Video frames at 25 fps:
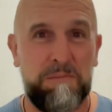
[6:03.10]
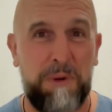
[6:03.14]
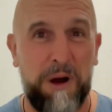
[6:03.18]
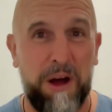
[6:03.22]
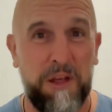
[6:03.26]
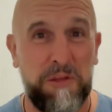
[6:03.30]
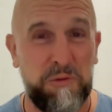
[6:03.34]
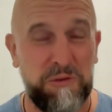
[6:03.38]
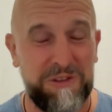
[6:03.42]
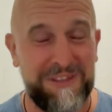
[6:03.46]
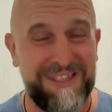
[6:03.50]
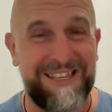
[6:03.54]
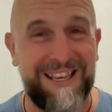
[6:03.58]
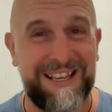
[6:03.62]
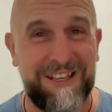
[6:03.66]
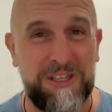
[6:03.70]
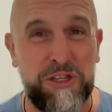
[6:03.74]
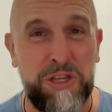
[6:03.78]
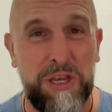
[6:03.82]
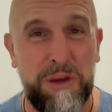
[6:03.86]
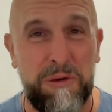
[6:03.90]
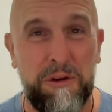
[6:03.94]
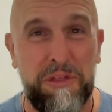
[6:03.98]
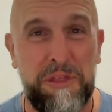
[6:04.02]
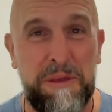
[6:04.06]
Bath was
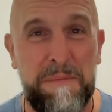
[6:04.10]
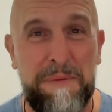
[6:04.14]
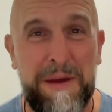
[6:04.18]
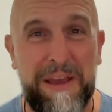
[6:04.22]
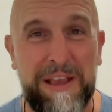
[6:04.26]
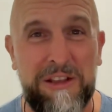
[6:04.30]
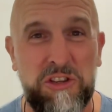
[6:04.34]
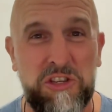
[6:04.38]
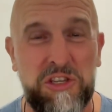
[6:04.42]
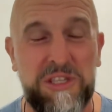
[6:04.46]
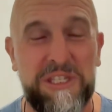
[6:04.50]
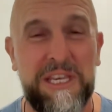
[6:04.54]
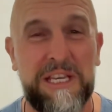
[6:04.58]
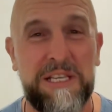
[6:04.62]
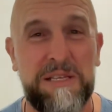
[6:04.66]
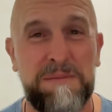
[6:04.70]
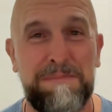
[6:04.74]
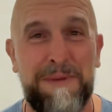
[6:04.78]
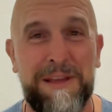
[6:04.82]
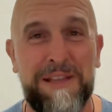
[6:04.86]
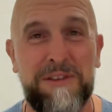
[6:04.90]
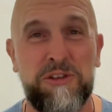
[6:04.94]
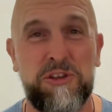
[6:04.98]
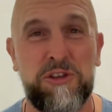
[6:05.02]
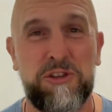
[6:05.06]
6-2 on the bench. This
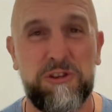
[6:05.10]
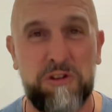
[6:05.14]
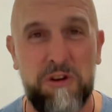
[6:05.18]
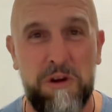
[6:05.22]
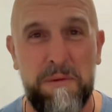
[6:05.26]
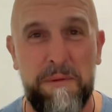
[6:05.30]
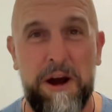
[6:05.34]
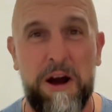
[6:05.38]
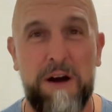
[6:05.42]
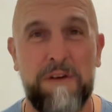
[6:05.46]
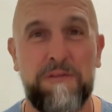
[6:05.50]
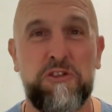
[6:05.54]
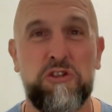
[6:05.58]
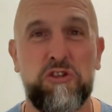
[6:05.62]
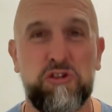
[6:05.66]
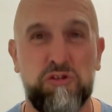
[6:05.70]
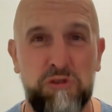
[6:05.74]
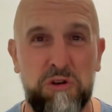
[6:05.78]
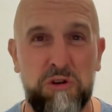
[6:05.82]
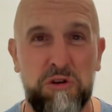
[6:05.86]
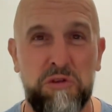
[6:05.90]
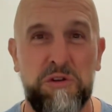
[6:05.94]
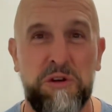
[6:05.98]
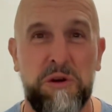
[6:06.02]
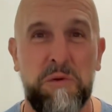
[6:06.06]
meant scrum half
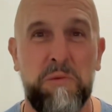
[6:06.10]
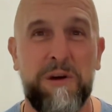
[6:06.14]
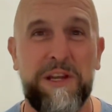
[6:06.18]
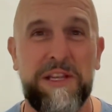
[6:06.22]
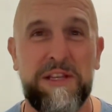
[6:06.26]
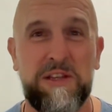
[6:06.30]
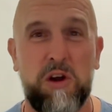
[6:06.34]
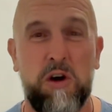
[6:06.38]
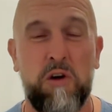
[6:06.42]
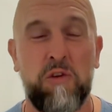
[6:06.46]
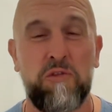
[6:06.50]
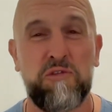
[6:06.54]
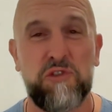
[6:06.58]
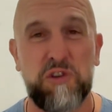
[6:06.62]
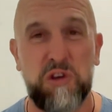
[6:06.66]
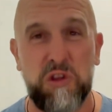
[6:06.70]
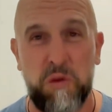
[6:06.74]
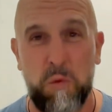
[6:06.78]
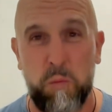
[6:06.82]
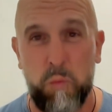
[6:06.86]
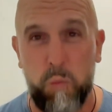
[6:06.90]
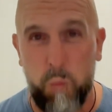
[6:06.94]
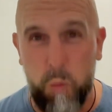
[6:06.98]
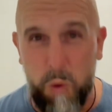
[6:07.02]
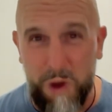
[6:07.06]
Schroeder went onto
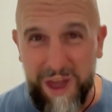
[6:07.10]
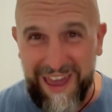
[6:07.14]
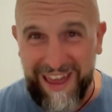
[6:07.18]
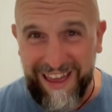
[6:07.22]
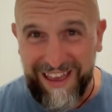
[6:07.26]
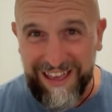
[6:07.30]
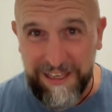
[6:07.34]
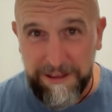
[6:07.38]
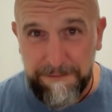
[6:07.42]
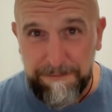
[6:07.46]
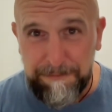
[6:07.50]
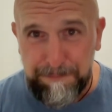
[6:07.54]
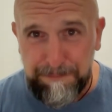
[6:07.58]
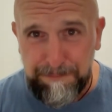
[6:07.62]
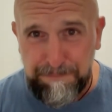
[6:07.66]
the wing.